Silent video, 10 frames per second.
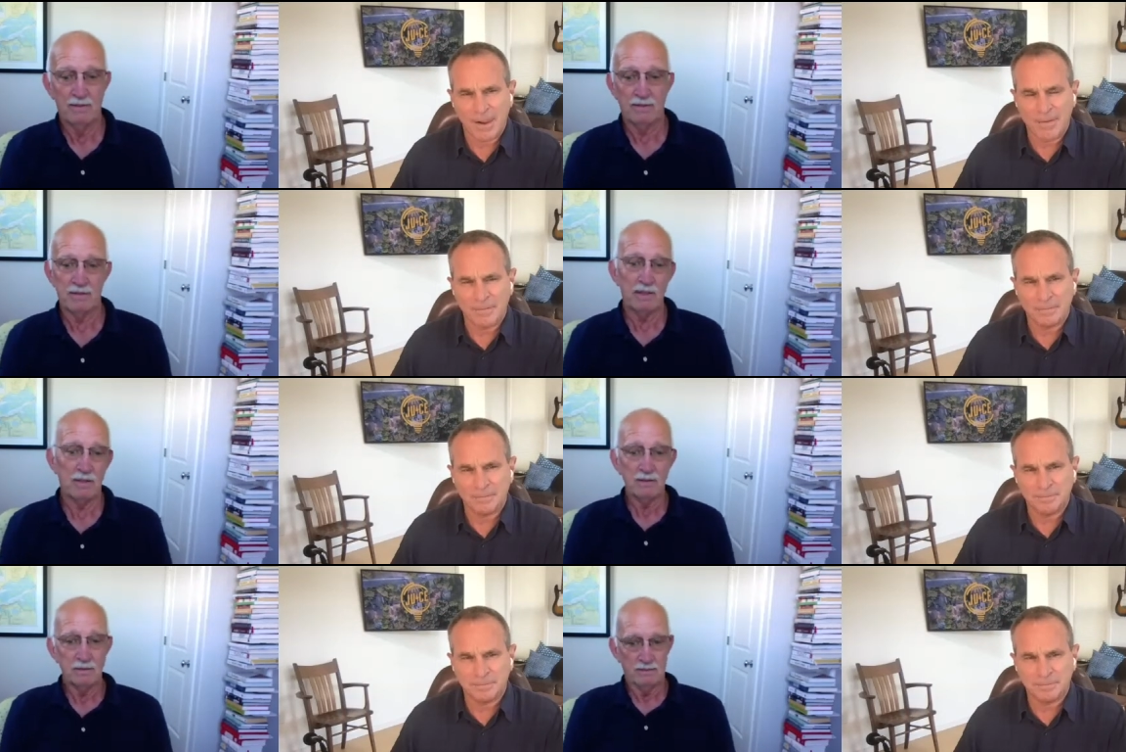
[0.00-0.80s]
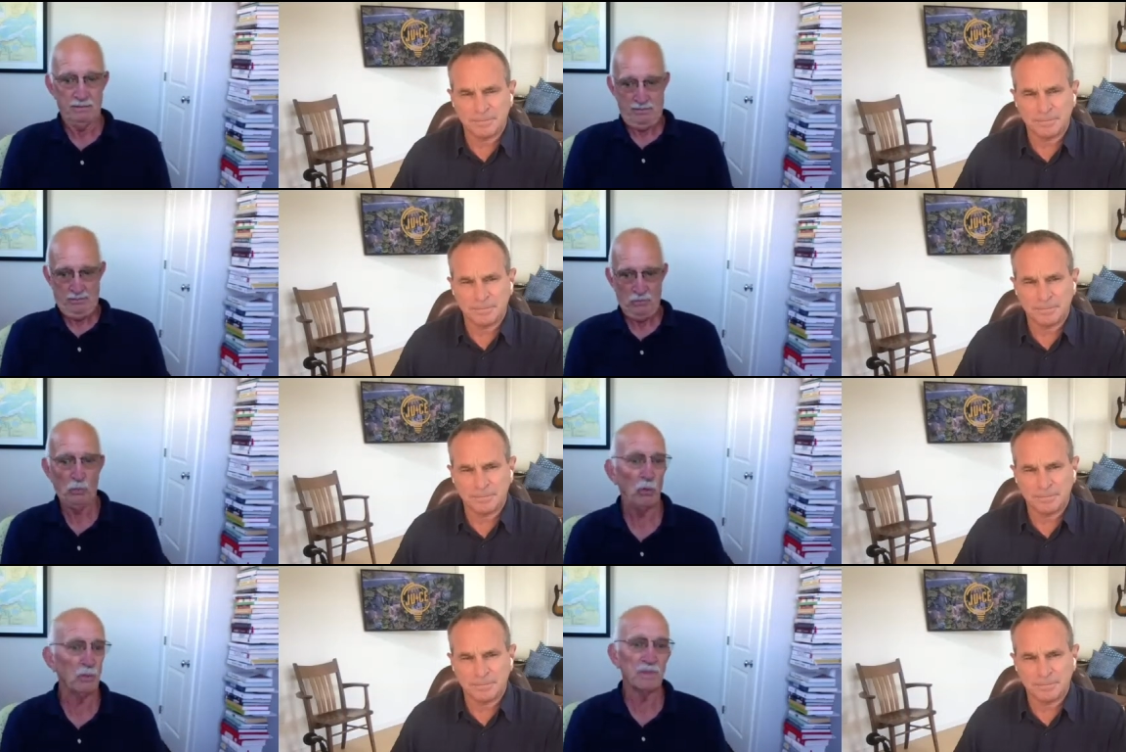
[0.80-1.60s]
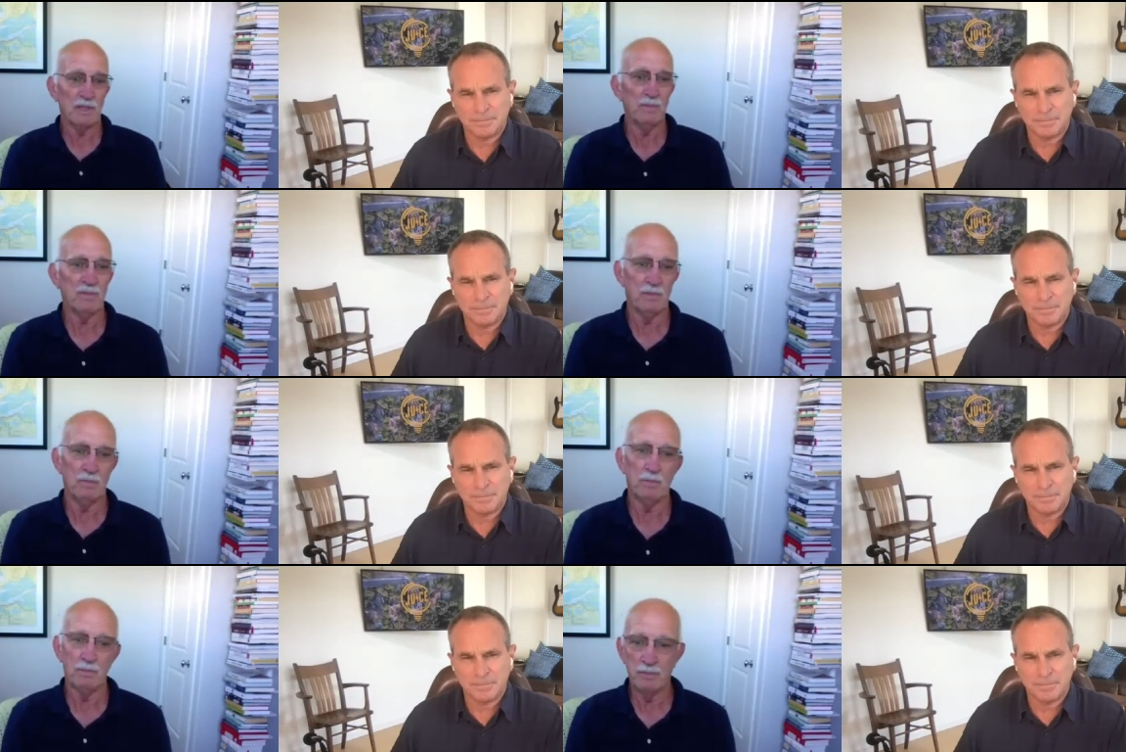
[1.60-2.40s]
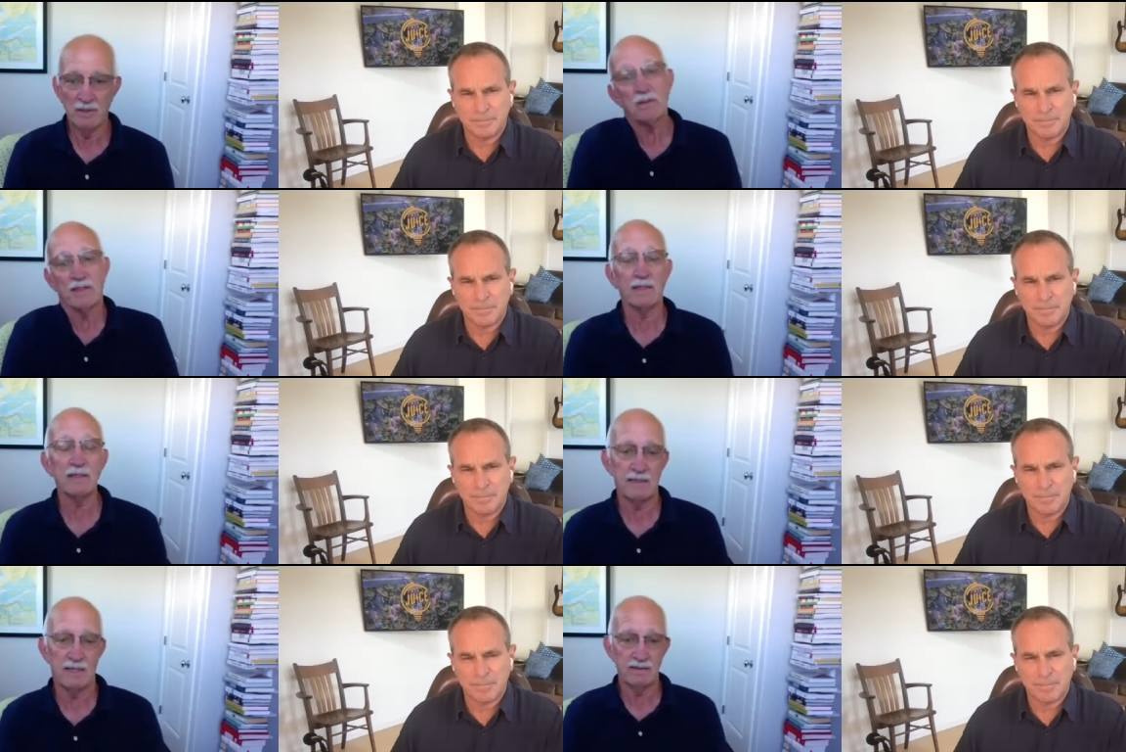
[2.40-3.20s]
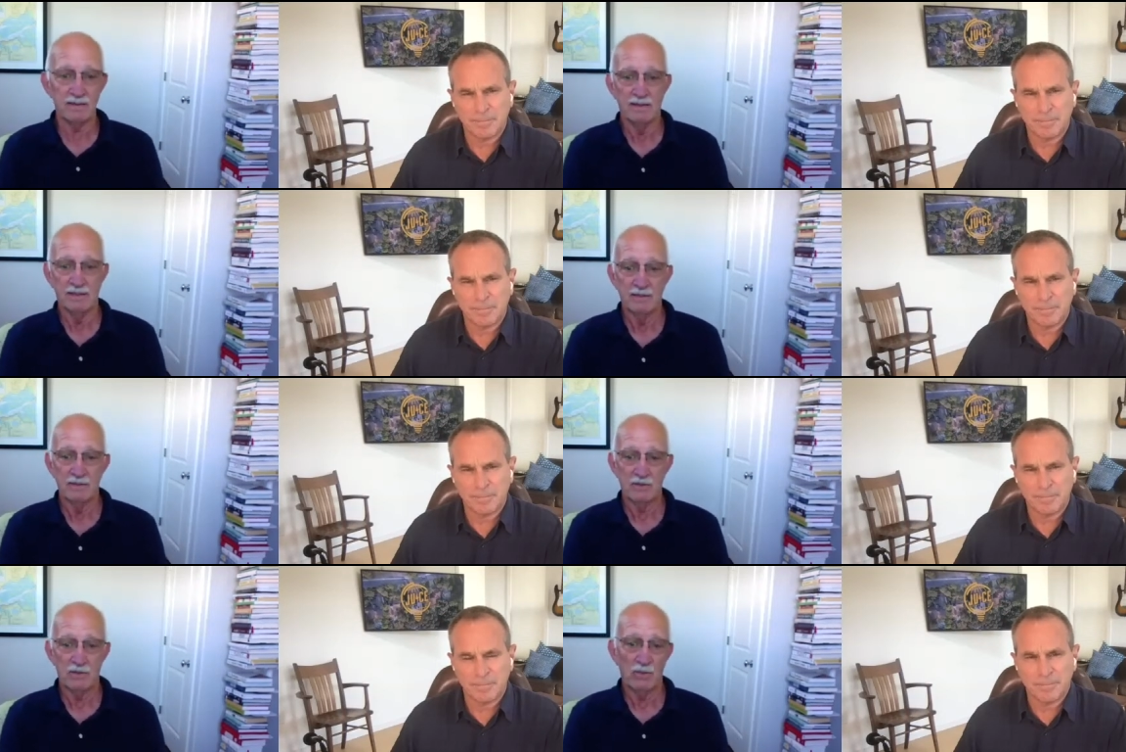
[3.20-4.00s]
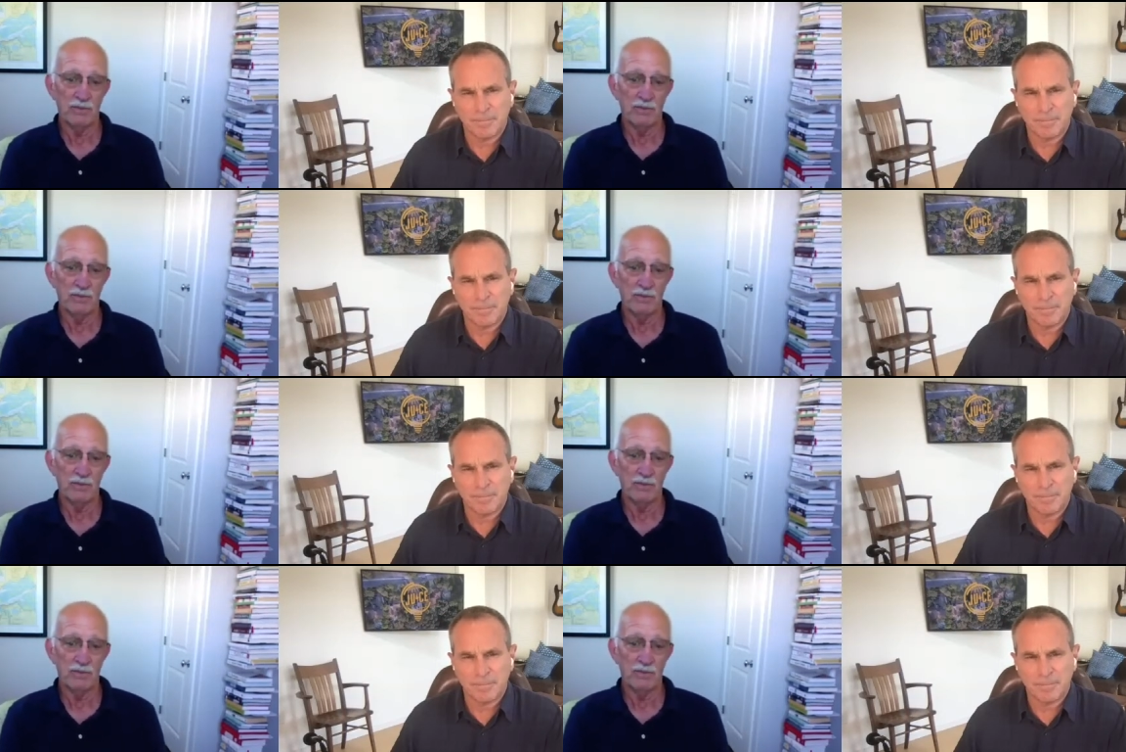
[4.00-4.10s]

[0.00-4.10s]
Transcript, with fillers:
Speaker 1: the sun warms up the buildings, and so when the